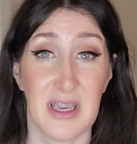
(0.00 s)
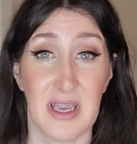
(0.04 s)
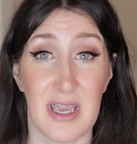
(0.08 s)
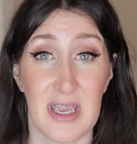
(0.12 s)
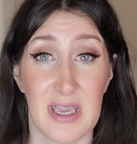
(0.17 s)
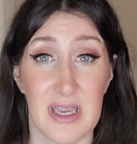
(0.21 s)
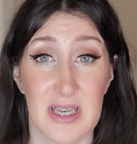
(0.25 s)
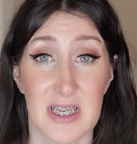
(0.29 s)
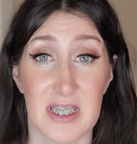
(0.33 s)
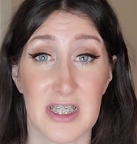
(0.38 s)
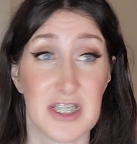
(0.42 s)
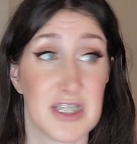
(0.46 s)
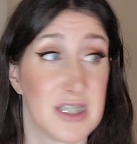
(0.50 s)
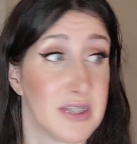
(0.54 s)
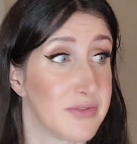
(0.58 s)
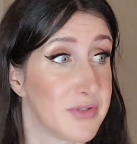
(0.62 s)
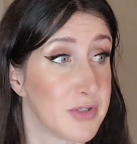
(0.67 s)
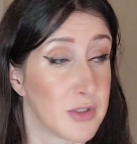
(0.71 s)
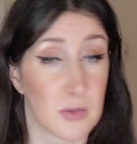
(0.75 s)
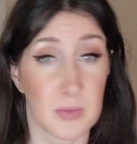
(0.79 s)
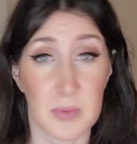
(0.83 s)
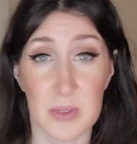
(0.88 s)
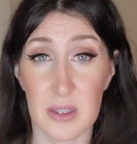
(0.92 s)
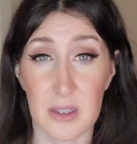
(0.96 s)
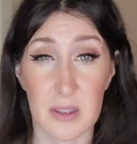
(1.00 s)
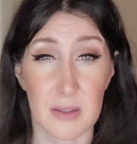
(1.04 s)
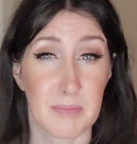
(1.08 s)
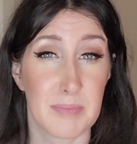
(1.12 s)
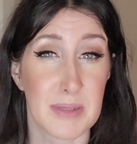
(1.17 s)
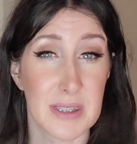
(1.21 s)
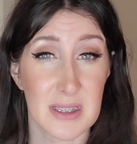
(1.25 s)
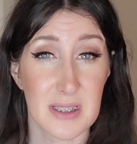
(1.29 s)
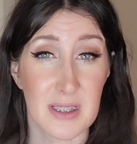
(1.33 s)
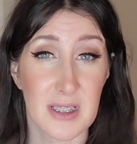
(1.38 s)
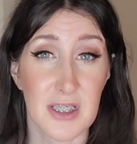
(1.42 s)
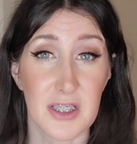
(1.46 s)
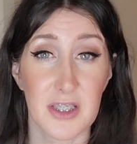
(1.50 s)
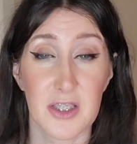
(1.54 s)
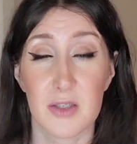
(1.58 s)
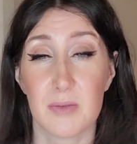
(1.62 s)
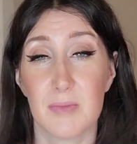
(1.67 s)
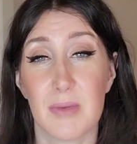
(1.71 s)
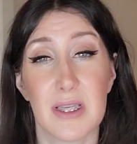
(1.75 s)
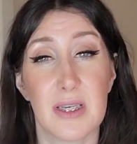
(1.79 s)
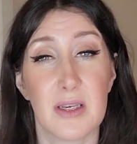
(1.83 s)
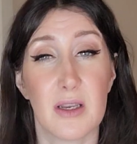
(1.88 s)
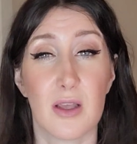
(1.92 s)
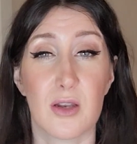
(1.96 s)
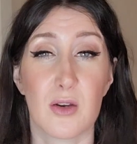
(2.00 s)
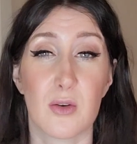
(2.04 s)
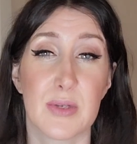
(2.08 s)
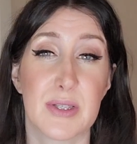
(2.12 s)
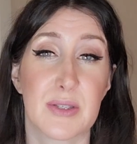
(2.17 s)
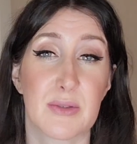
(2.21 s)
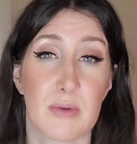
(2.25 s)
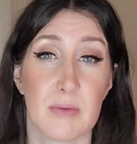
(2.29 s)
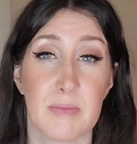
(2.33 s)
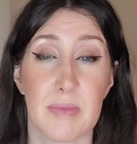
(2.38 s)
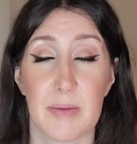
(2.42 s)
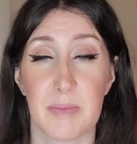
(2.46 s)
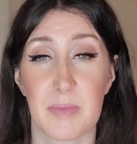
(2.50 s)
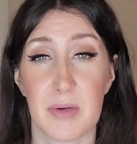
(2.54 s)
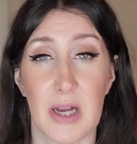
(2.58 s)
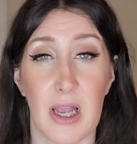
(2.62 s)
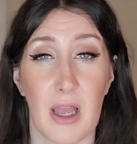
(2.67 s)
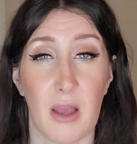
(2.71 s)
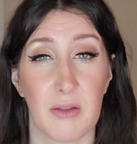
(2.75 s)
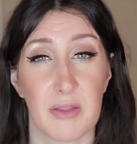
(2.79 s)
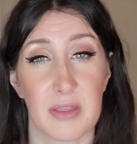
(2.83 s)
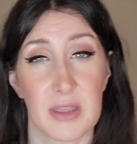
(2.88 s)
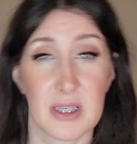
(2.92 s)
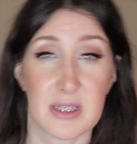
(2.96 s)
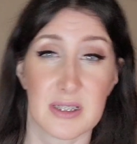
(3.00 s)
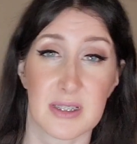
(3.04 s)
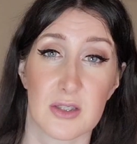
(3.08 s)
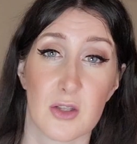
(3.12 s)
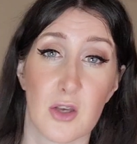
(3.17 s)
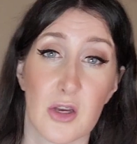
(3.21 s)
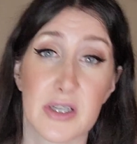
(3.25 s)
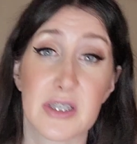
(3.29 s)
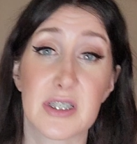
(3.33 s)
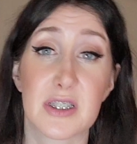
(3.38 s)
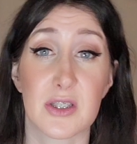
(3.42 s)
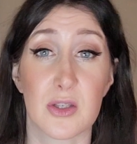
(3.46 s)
And if you're really busy, you might not always remember how things looked.